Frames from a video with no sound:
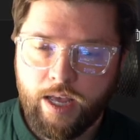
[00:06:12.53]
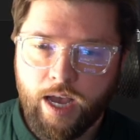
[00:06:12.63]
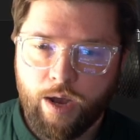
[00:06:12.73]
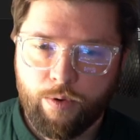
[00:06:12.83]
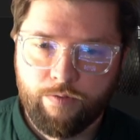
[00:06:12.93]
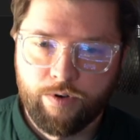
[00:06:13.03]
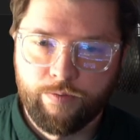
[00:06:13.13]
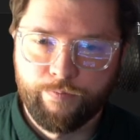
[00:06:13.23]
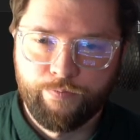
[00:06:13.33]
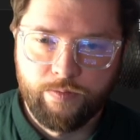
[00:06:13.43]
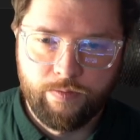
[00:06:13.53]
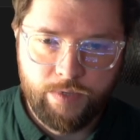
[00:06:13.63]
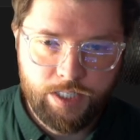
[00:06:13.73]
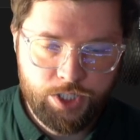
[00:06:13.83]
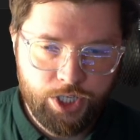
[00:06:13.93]
However,
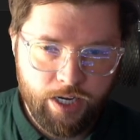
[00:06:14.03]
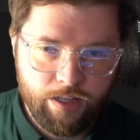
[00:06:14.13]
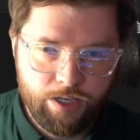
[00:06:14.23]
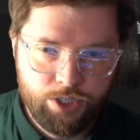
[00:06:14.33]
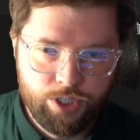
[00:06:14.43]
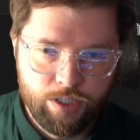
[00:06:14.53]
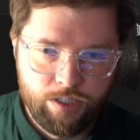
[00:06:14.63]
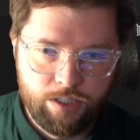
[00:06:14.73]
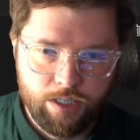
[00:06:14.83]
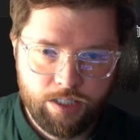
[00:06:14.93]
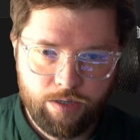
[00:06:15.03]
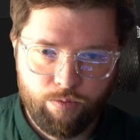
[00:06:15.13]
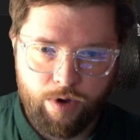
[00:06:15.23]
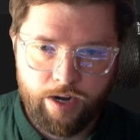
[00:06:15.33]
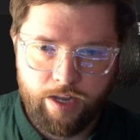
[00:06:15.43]
this challenge doesn't
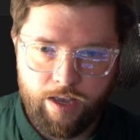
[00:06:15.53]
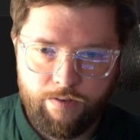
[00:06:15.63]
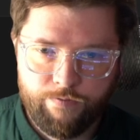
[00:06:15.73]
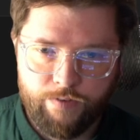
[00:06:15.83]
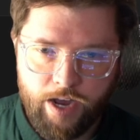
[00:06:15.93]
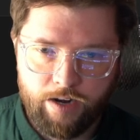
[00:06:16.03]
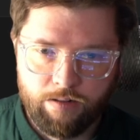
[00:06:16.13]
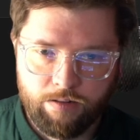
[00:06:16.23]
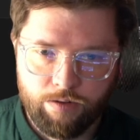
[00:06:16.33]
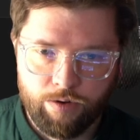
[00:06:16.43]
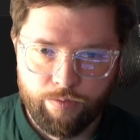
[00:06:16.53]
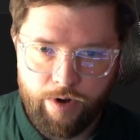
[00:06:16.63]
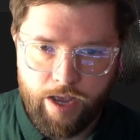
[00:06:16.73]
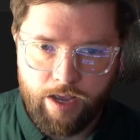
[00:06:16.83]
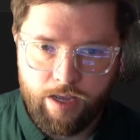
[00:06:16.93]
want a final
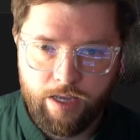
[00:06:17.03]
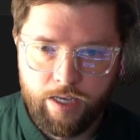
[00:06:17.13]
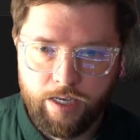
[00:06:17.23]
array.